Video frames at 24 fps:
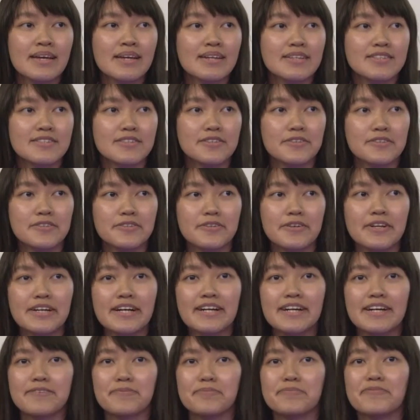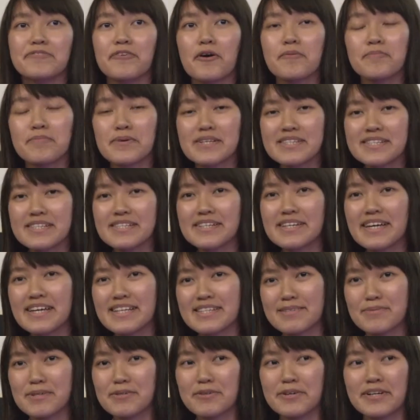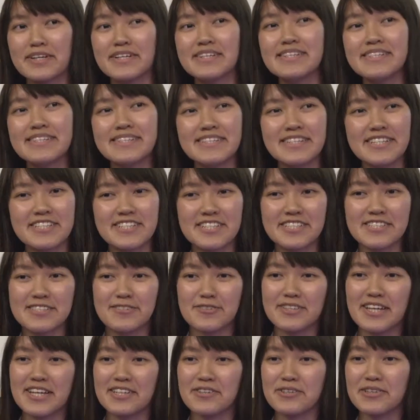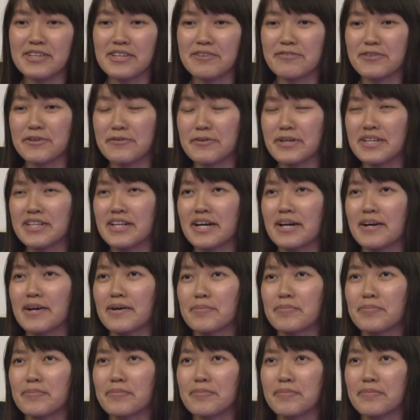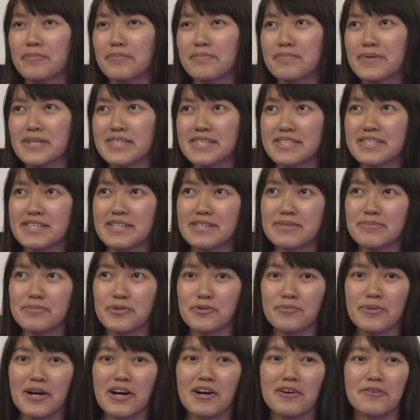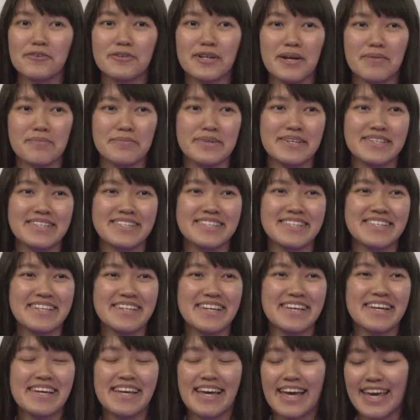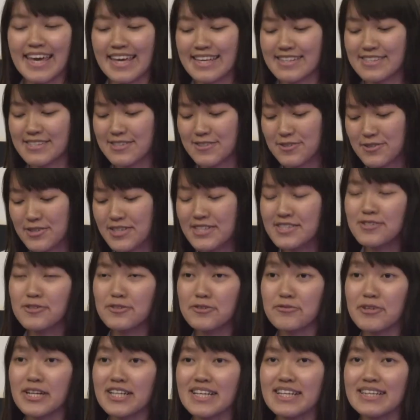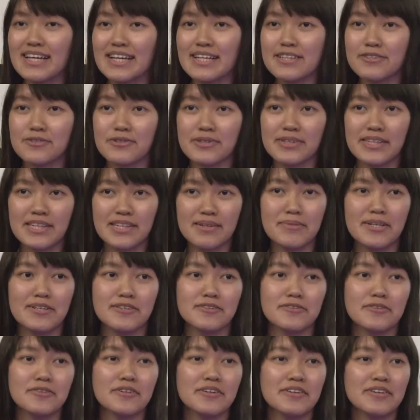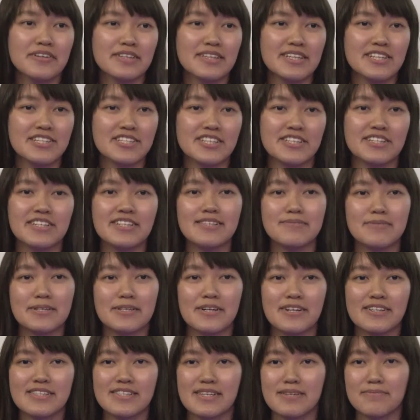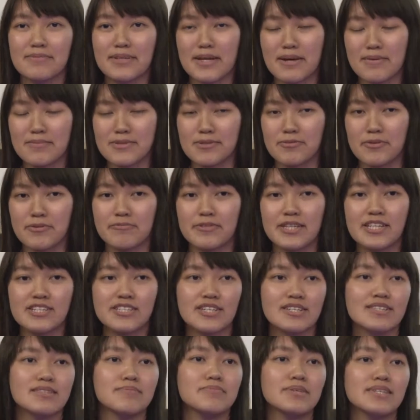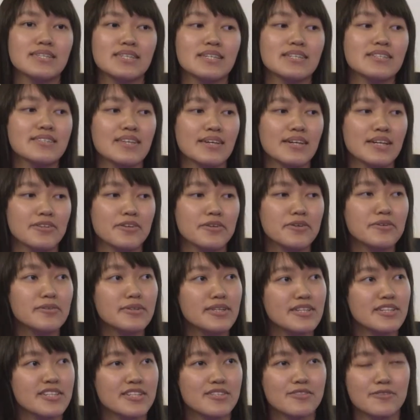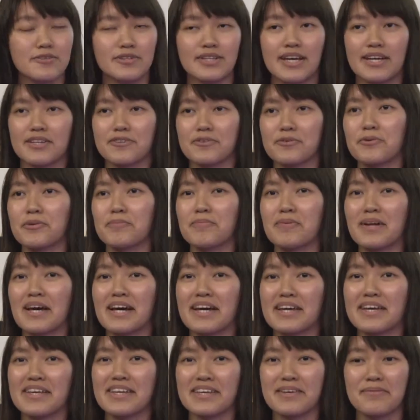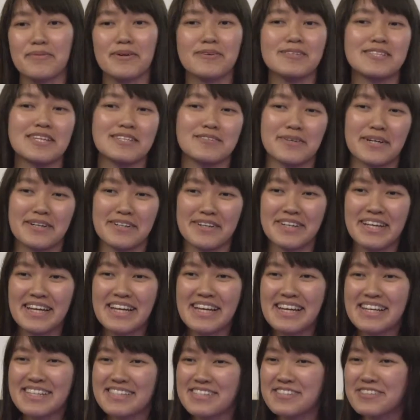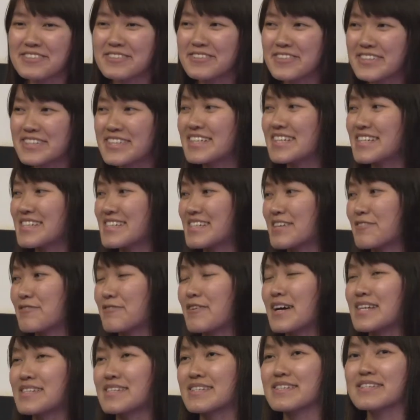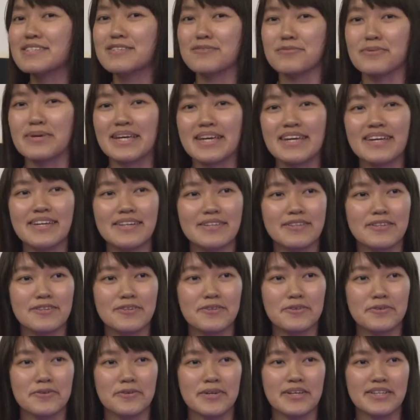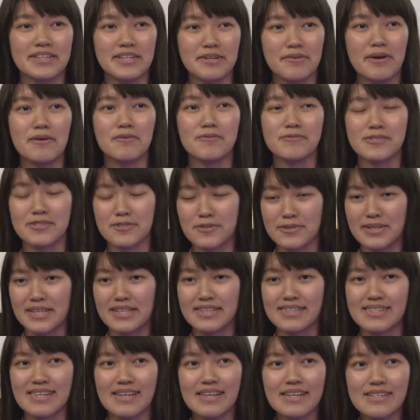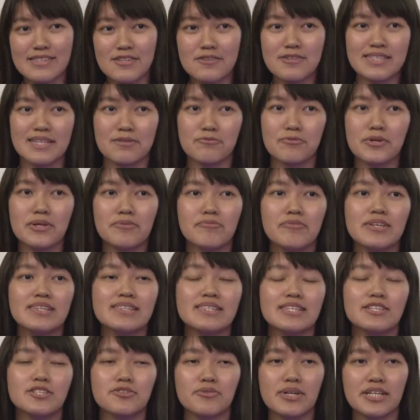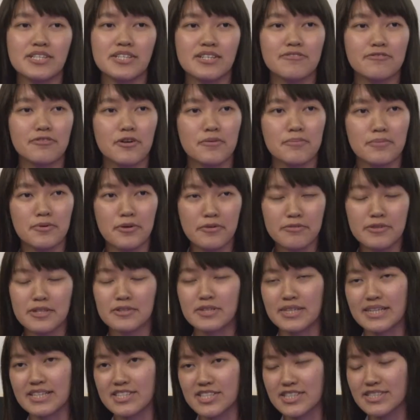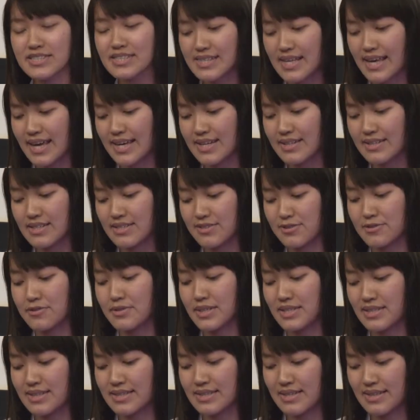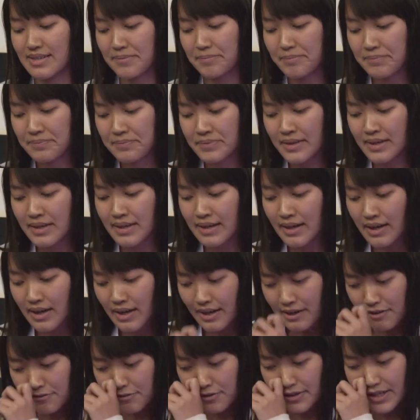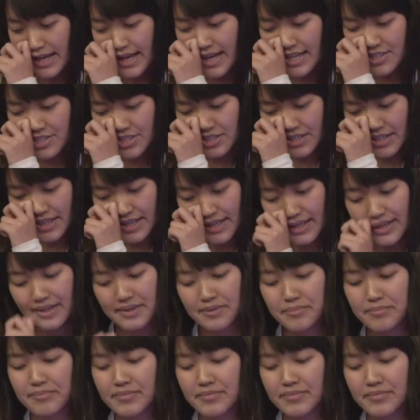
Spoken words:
So from personal experience, teachers don't like to give away their personal mobile numbers. And students don't really like to email teachers because sometimes with teachers' busy schedule, teachers don't like to reply emails as well. So Twitter is the fastest way to interact with students. So it's a win-win situation for both the teachers and the students. For the hashtag,